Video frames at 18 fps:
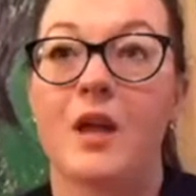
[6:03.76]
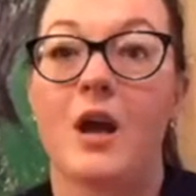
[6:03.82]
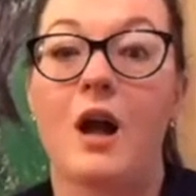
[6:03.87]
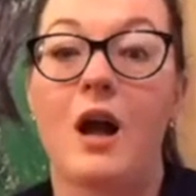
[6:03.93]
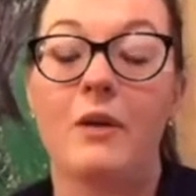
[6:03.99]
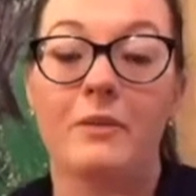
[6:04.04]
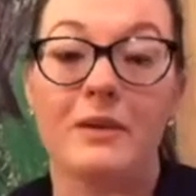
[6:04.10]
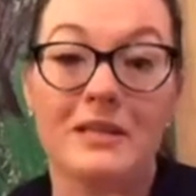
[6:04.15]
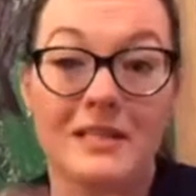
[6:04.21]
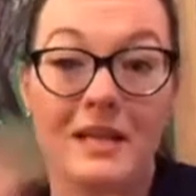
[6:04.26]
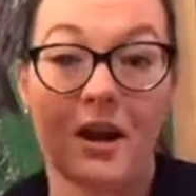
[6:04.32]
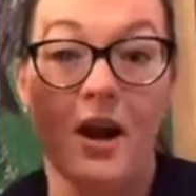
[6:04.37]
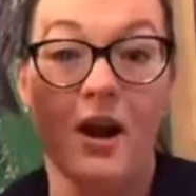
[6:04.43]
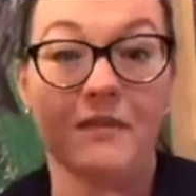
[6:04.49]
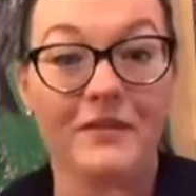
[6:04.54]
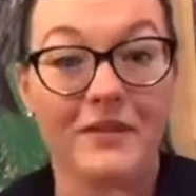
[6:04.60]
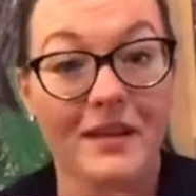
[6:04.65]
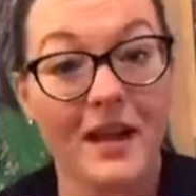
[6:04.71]
want to say,
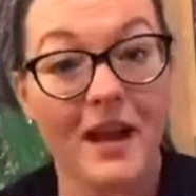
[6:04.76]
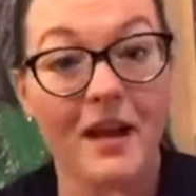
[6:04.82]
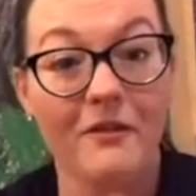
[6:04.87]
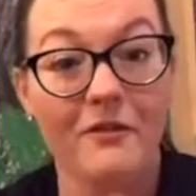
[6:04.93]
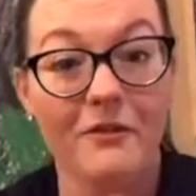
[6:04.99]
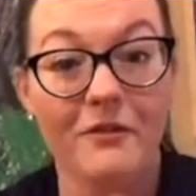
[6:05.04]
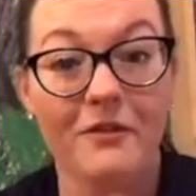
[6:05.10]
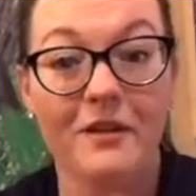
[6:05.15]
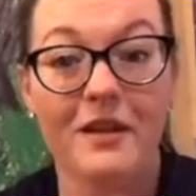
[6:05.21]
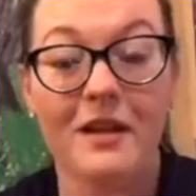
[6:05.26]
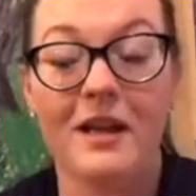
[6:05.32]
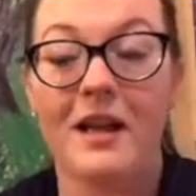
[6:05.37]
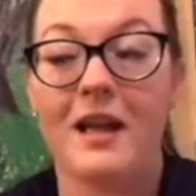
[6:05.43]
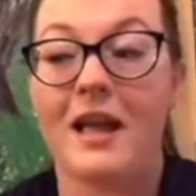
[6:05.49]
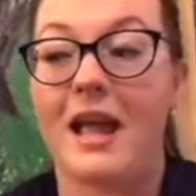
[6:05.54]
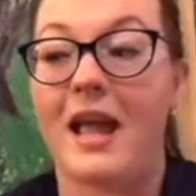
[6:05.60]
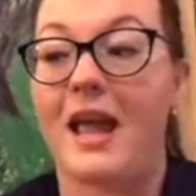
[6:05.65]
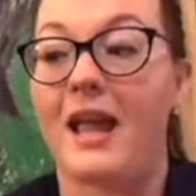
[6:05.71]
off the cuff
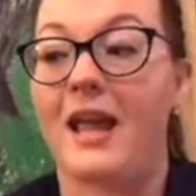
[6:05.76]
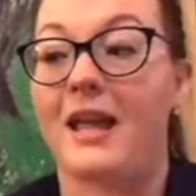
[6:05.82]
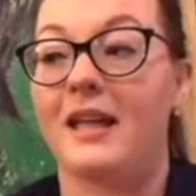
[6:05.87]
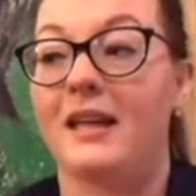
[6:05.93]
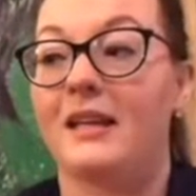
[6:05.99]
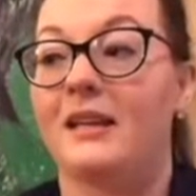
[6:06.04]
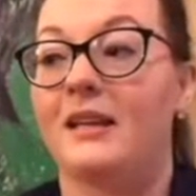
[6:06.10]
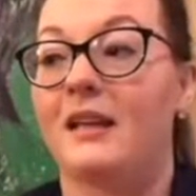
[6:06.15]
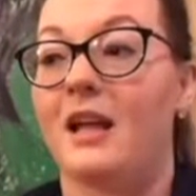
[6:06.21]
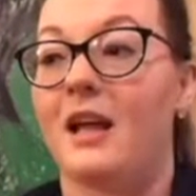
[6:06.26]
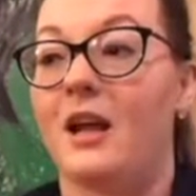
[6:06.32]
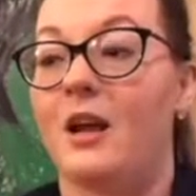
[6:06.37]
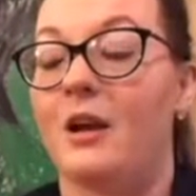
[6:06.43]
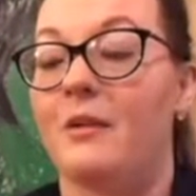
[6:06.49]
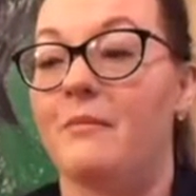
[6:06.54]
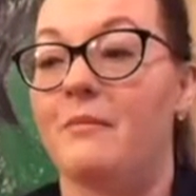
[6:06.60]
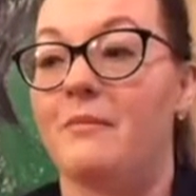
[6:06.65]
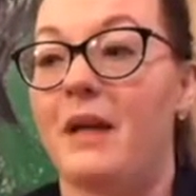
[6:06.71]
and
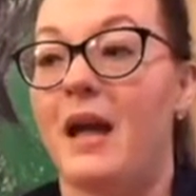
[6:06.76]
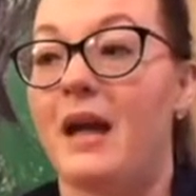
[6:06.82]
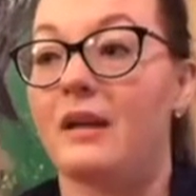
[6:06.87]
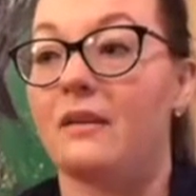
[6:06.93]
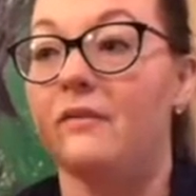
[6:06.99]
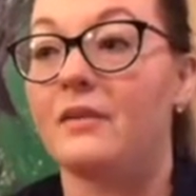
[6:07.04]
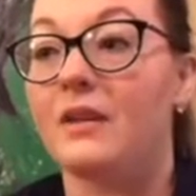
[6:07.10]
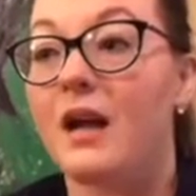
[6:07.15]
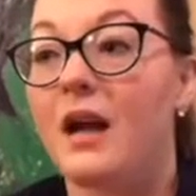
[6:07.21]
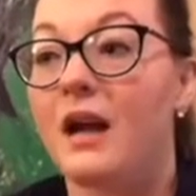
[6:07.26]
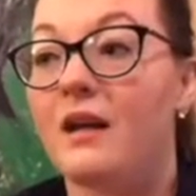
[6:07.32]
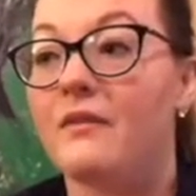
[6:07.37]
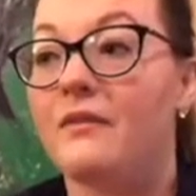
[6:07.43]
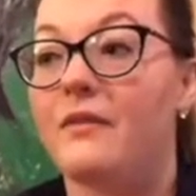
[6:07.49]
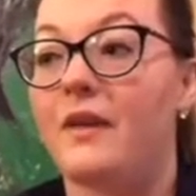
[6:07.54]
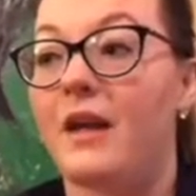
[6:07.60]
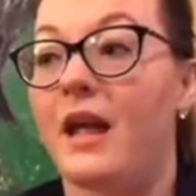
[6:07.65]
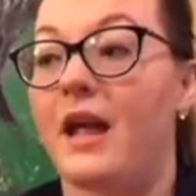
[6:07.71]
out of
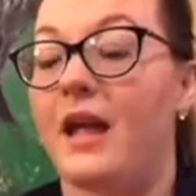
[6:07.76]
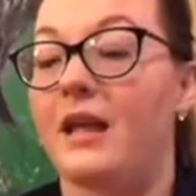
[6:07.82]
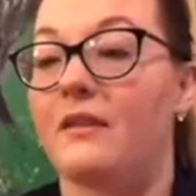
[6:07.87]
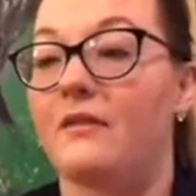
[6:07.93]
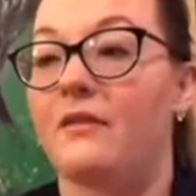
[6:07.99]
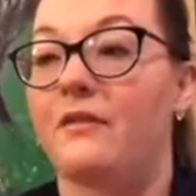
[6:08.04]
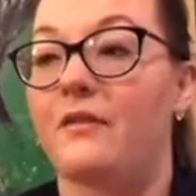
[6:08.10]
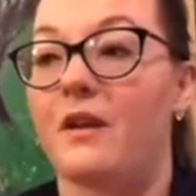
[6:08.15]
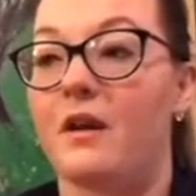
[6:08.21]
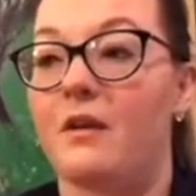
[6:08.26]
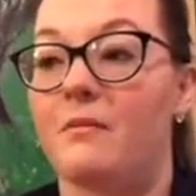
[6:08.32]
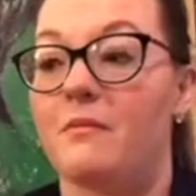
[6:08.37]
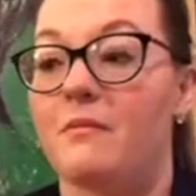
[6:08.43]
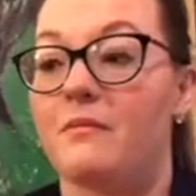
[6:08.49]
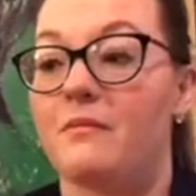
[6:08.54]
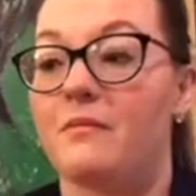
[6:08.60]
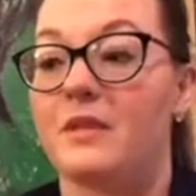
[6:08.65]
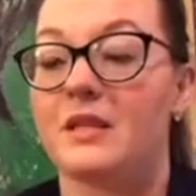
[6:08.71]
love and
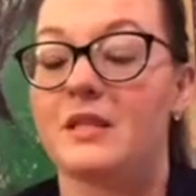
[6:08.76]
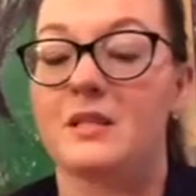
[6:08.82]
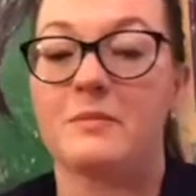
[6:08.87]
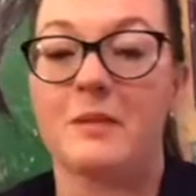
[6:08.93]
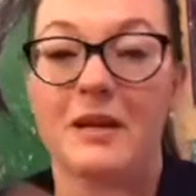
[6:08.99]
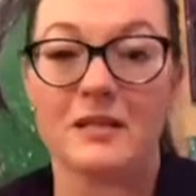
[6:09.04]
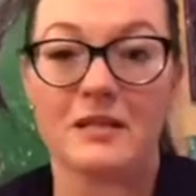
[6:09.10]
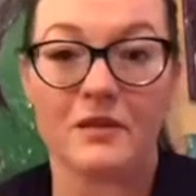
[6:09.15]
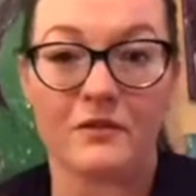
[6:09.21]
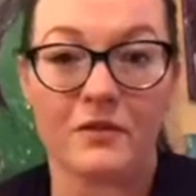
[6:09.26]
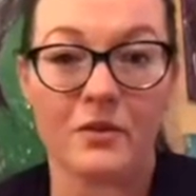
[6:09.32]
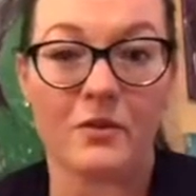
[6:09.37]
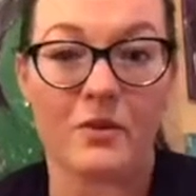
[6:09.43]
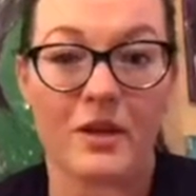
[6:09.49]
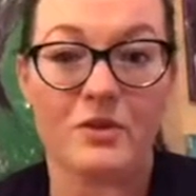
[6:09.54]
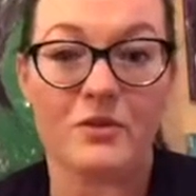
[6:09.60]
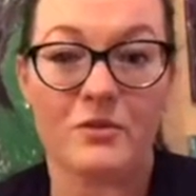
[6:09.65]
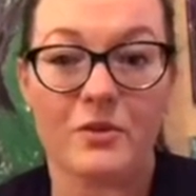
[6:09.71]
from the space of who
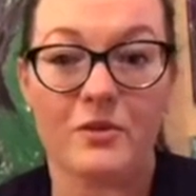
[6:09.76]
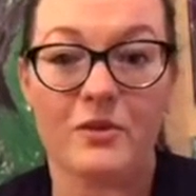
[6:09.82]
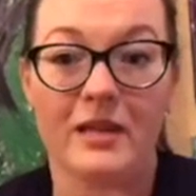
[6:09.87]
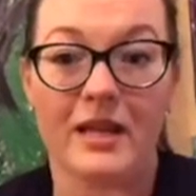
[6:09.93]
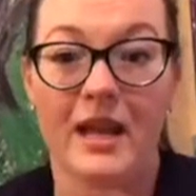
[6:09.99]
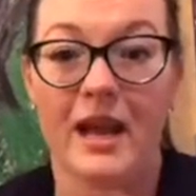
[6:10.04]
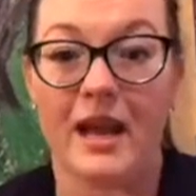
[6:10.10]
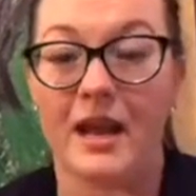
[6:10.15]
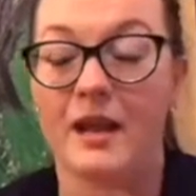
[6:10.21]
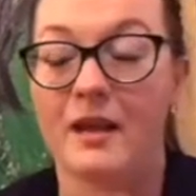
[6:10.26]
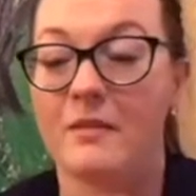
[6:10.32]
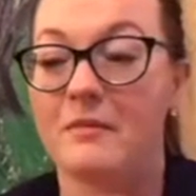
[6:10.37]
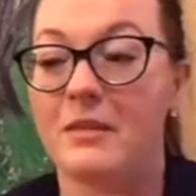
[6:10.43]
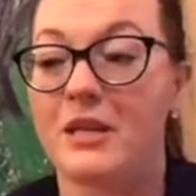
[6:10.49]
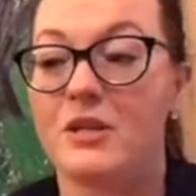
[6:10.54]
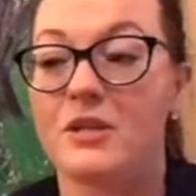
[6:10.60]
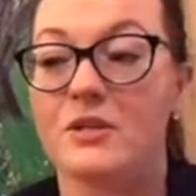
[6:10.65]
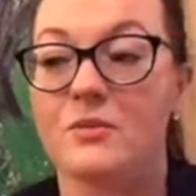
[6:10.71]
I truly am.
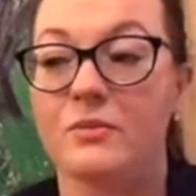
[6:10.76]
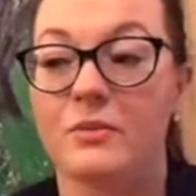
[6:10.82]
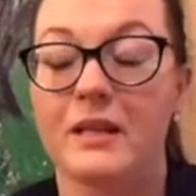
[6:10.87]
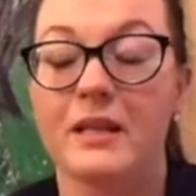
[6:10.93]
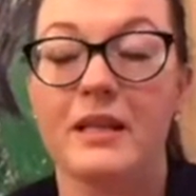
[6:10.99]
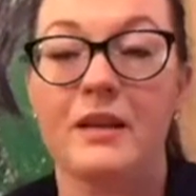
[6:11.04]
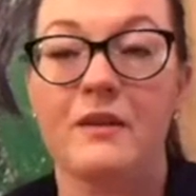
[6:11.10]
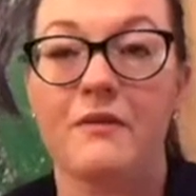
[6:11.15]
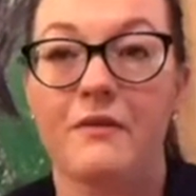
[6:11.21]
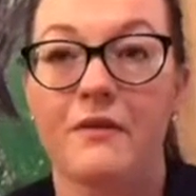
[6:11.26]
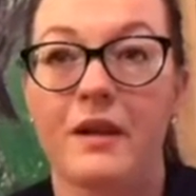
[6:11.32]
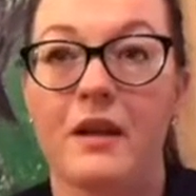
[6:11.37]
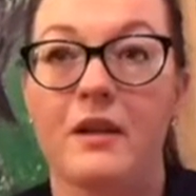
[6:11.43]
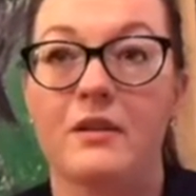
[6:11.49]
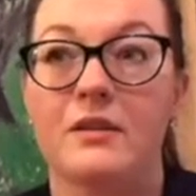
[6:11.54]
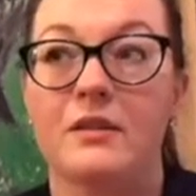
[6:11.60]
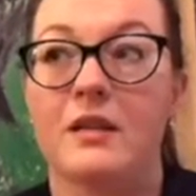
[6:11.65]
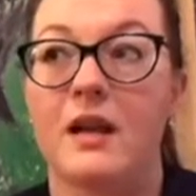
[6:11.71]
It just really
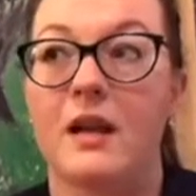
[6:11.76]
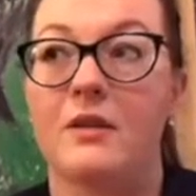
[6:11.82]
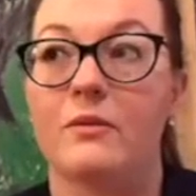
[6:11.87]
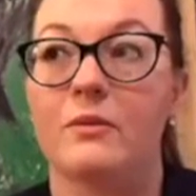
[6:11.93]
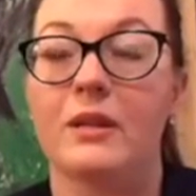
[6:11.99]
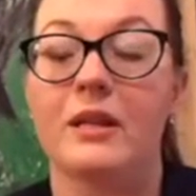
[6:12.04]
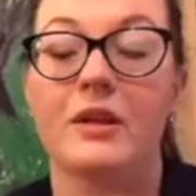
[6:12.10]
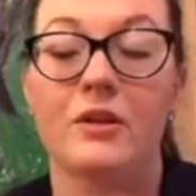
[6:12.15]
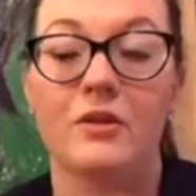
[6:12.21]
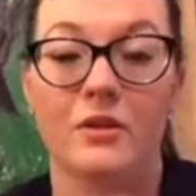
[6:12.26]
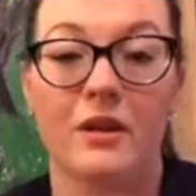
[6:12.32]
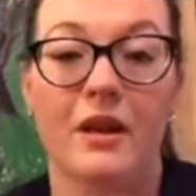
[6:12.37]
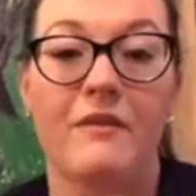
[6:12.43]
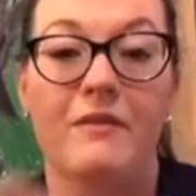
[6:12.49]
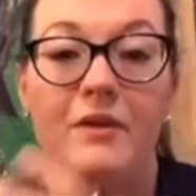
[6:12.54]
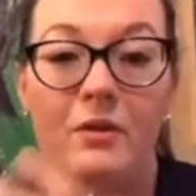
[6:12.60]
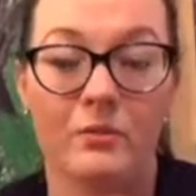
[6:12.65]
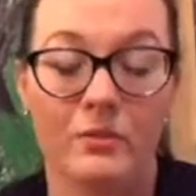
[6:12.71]
felt really good. I
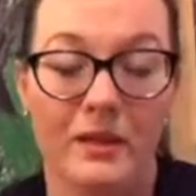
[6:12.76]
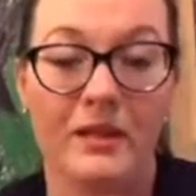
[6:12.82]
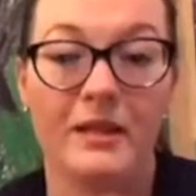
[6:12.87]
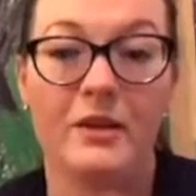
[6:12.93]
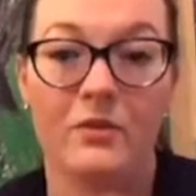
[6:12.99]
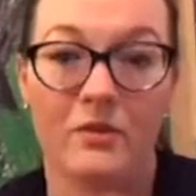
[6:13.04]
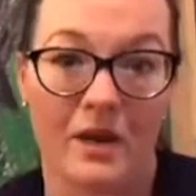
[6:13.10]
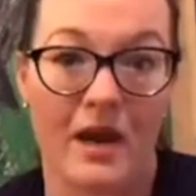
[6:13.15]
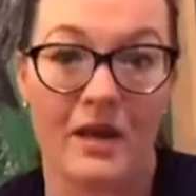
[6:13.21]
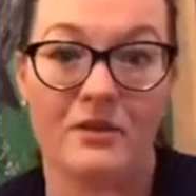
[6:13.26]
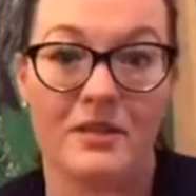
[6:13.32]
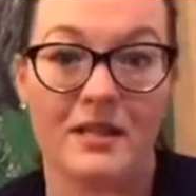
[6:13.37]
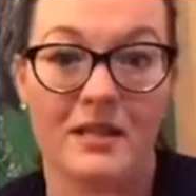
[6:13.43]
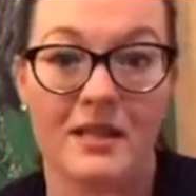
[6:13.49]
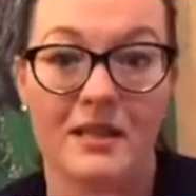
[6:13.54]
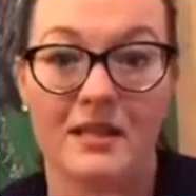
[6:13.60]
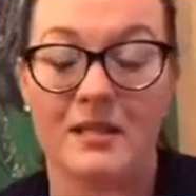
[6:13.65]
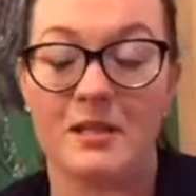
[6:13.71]
felt really grounded
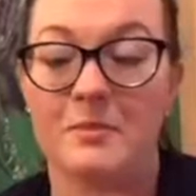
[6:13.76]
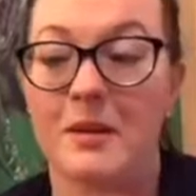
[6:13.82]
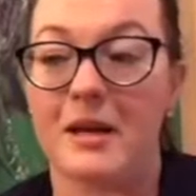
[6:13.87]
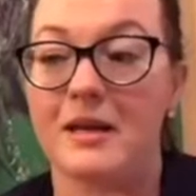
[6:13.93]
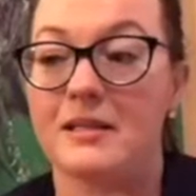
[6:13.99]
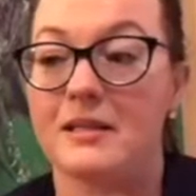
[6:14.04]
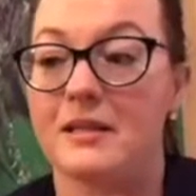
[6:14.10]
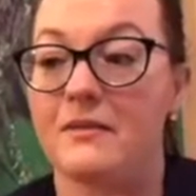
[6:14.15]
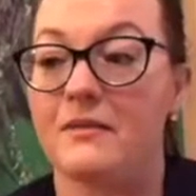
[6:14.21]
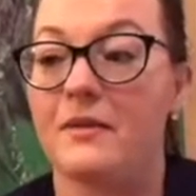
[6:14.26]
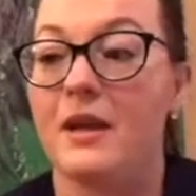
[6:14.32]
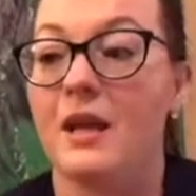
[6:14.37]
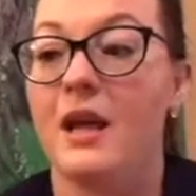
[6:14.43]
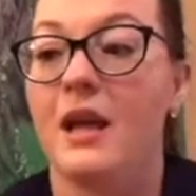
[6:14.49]
in the space of